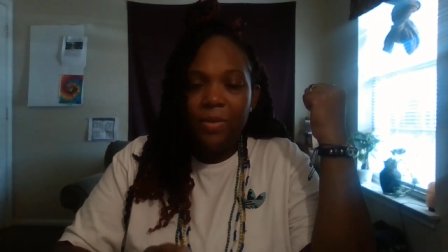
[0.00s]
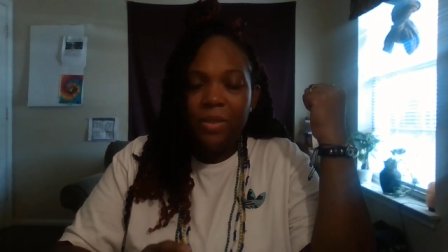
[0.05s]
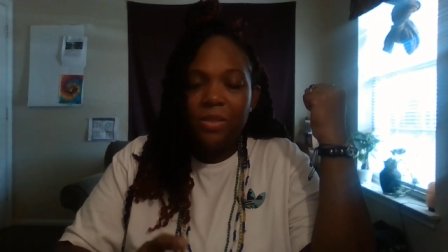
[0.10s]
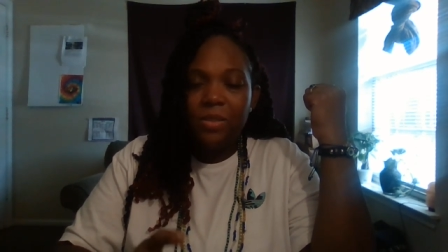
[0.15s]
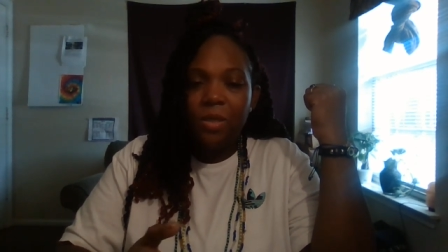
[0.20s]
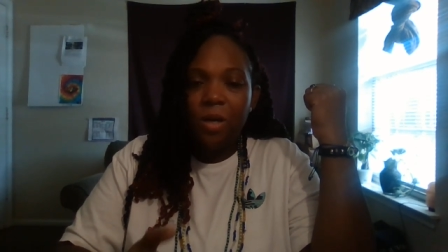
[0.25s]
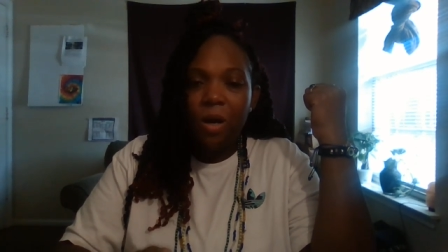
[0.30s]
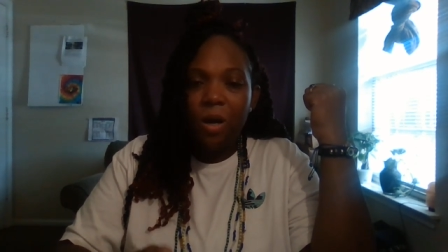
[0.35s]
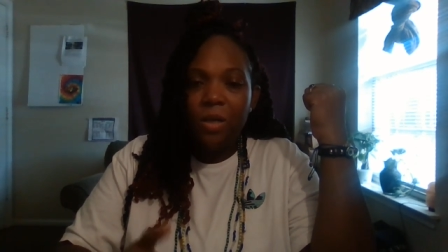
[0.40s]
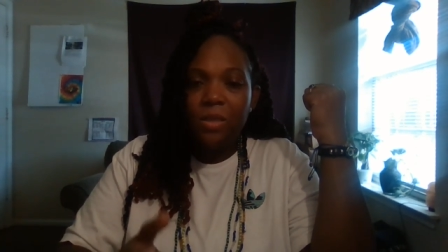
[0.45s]
it's
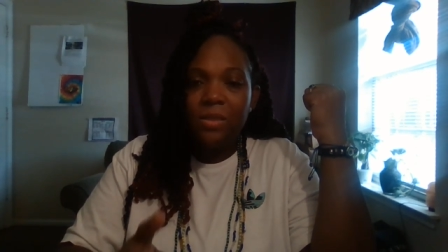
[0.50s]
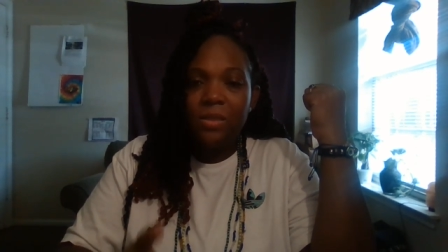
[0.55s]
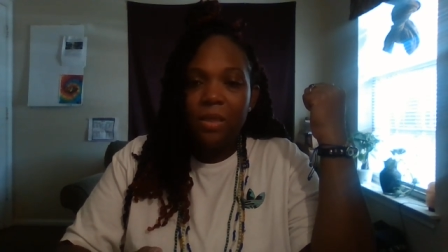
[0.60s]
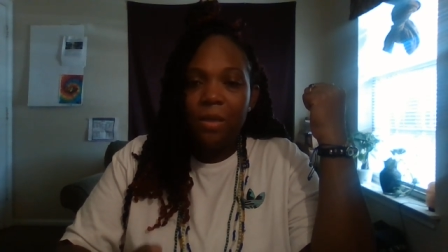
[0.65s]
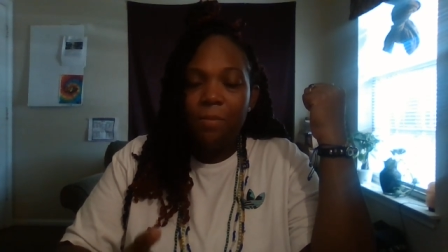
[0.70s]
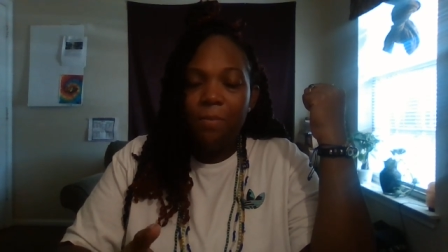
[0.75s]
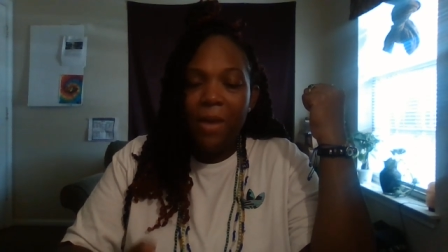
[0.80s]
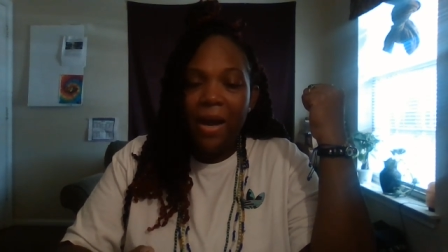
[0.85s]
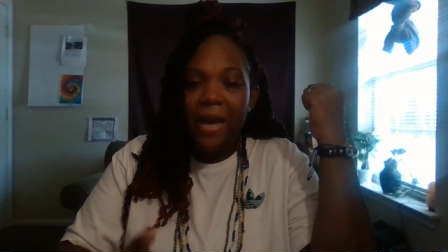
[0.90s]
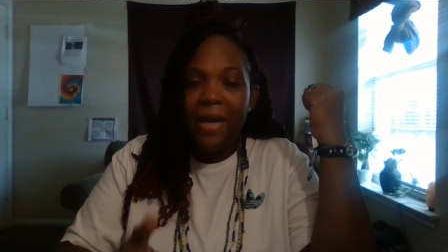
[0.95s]

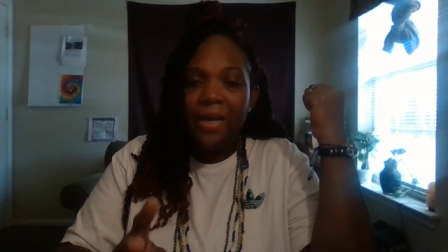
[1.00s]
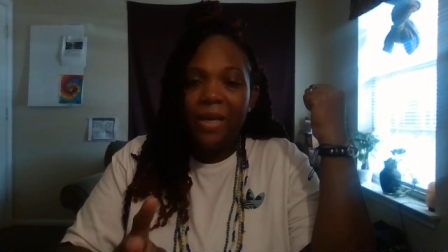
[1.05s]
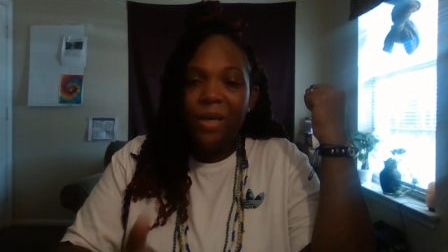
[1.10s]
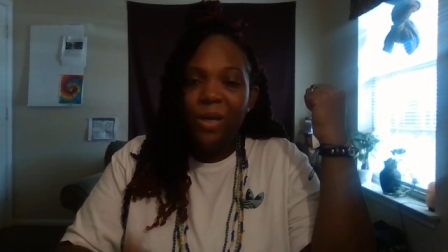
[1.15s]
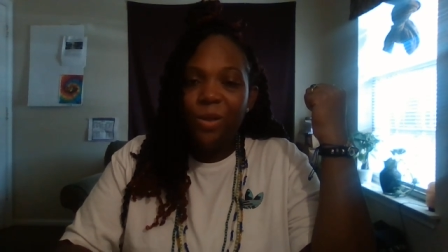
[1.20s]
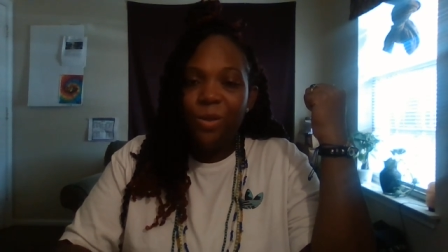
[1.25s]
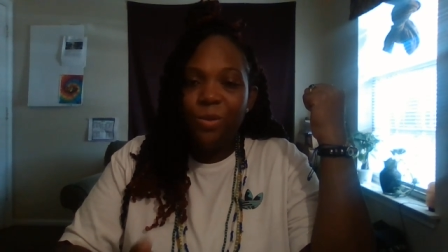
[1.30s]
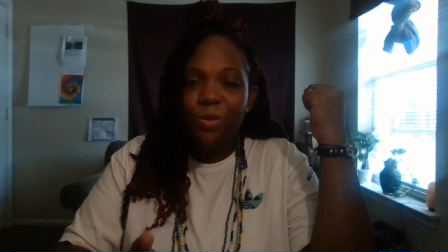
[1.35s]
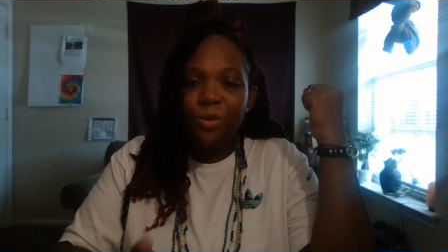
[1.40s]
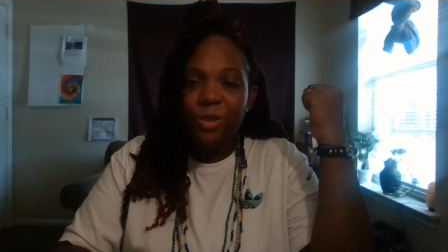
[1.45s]
costing my
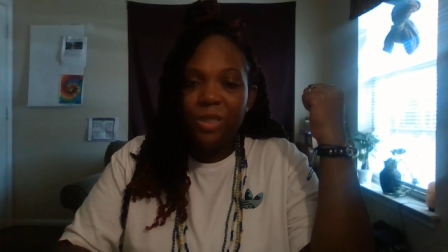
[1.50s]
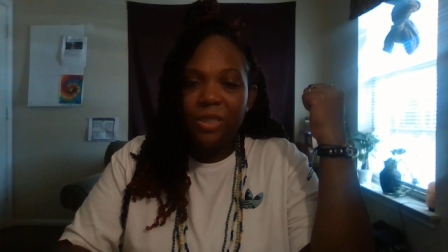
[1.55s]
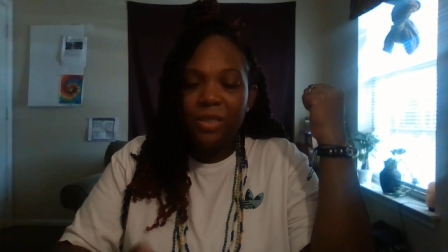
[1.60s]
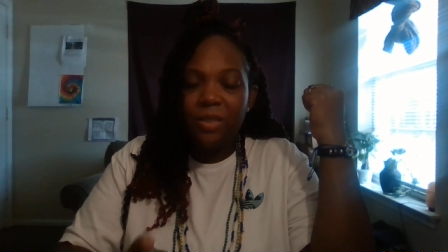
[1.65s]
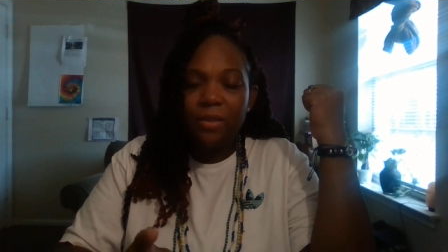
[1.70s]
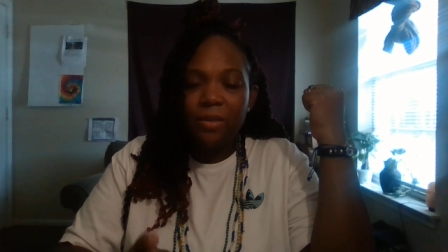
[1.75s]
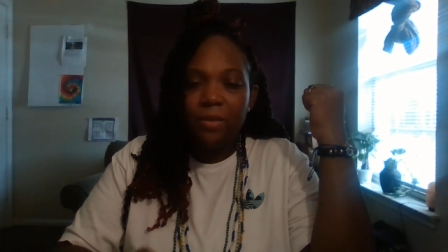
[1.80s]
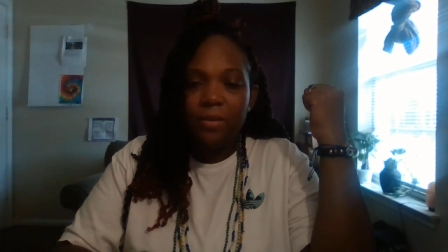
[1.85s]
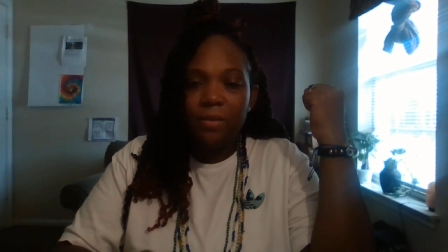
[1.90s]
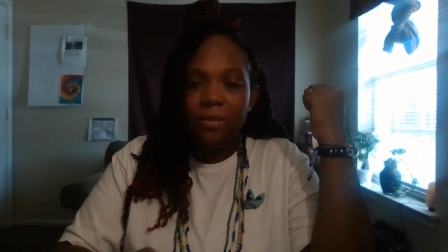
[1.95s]

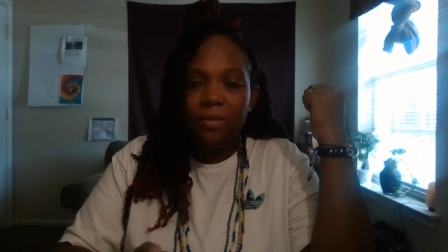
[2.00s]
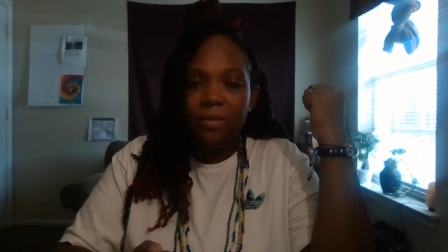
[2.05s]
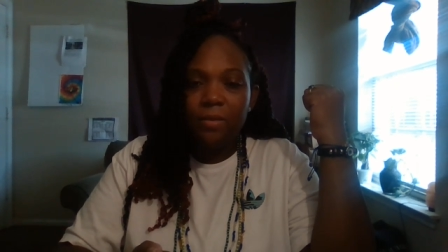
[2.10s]
energy.